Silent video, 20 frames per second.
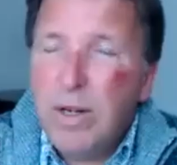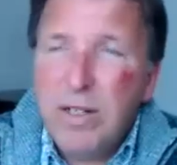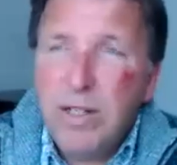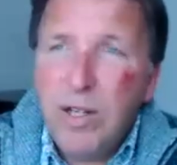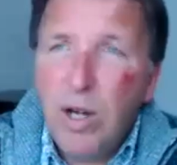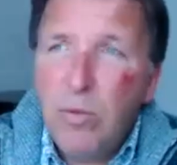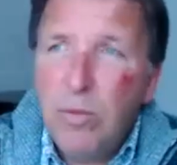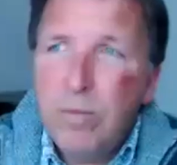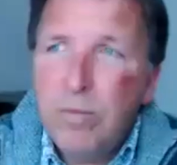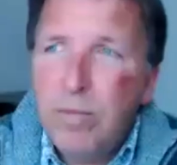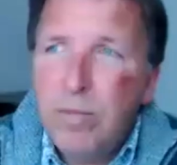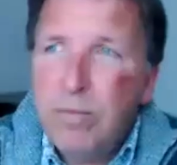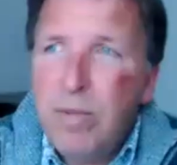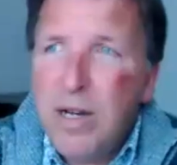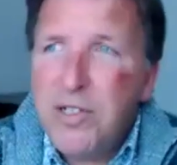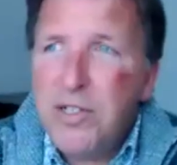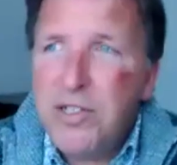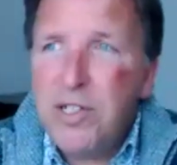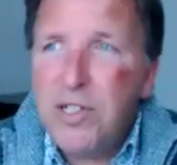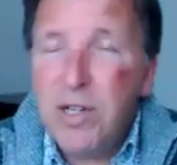know my
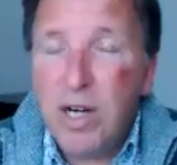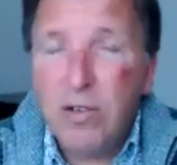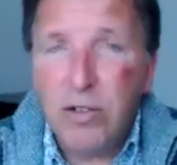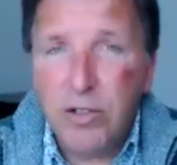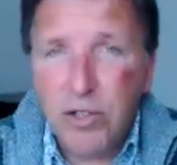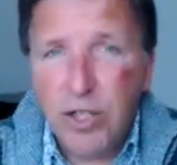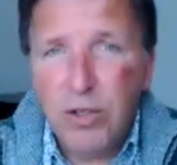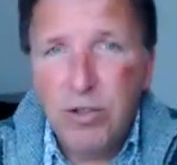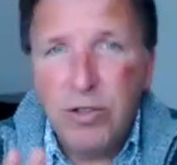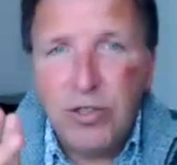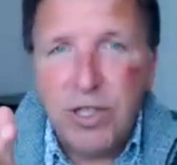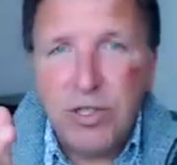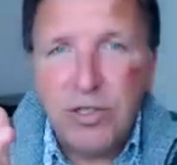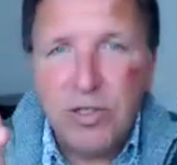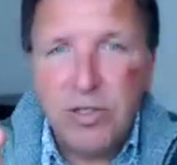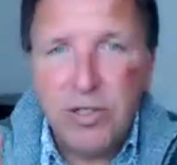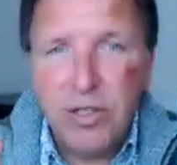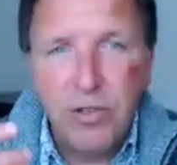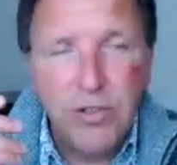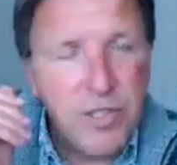sister i've got two,
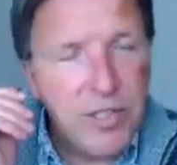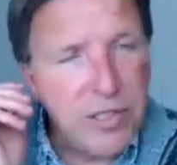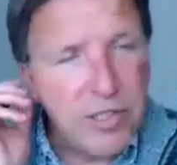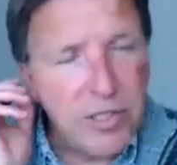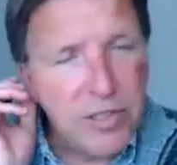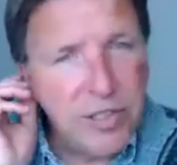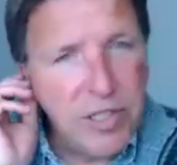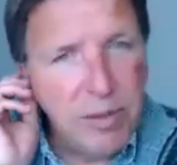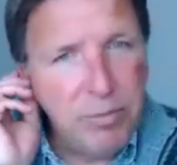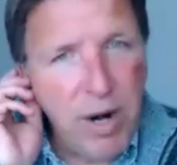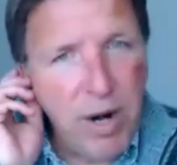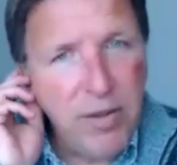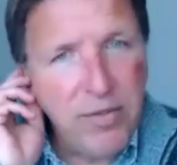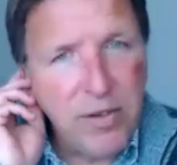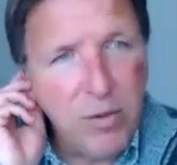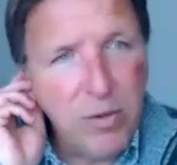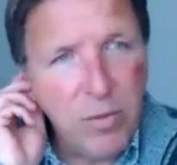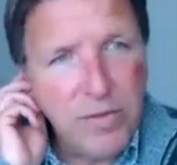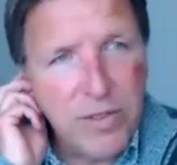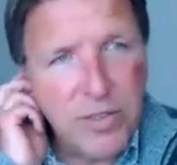two sisters and a brother
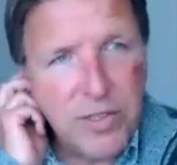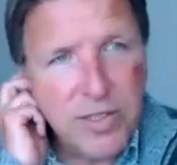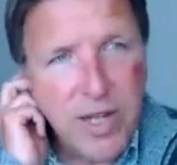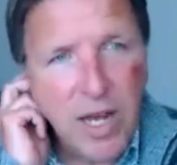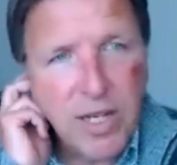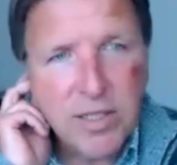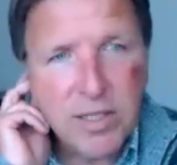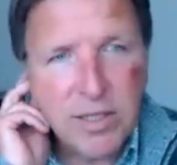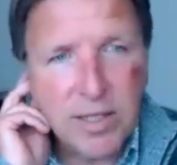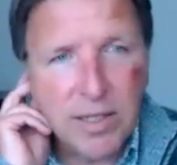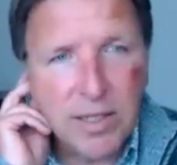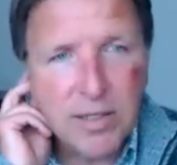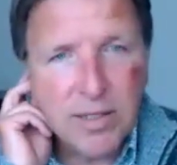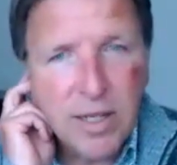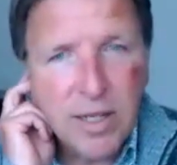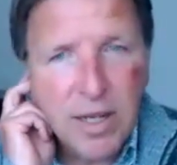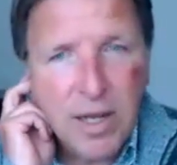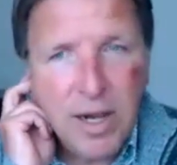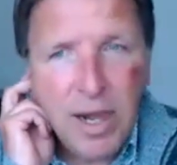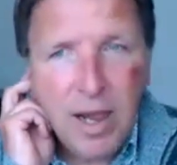and we've discussed this
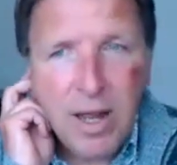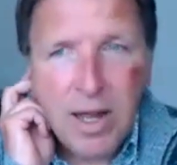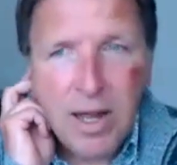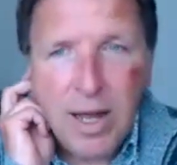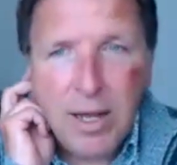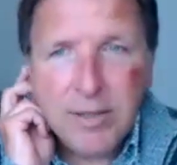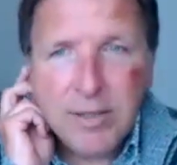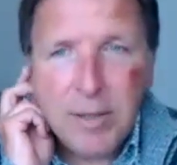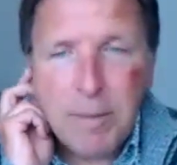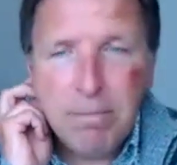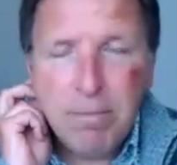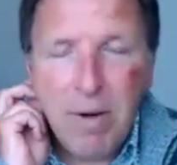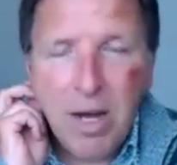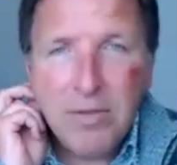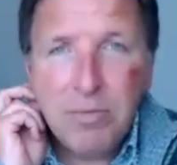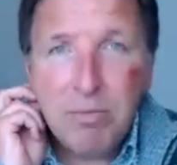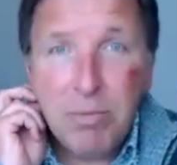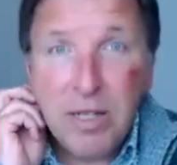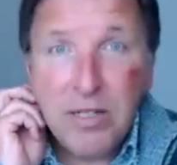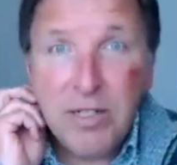and my,
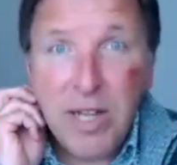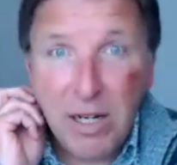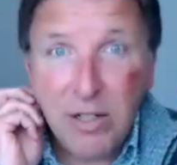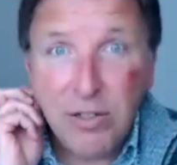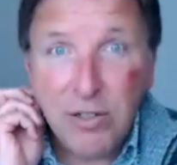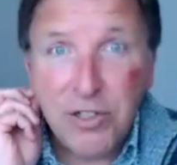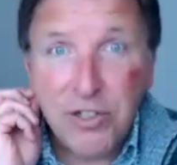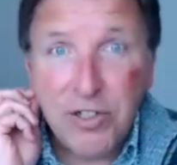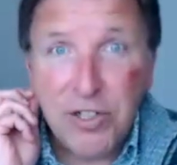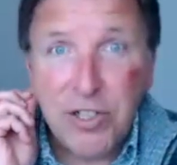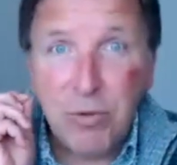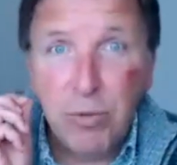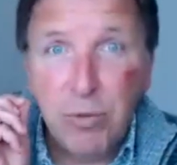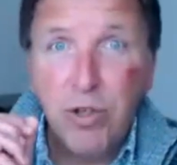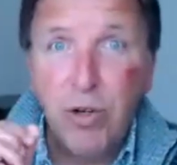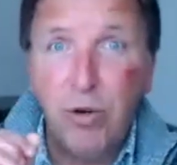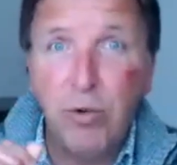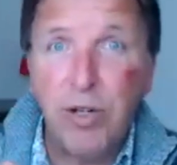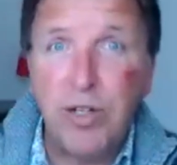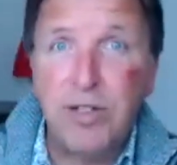my elder sister will
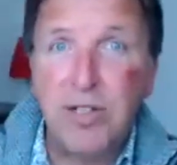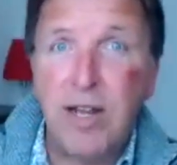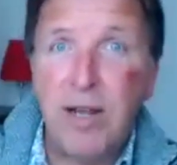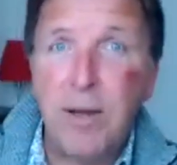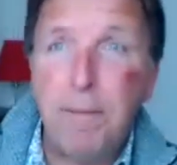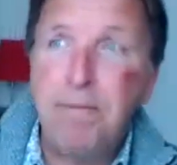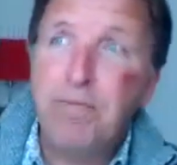call it a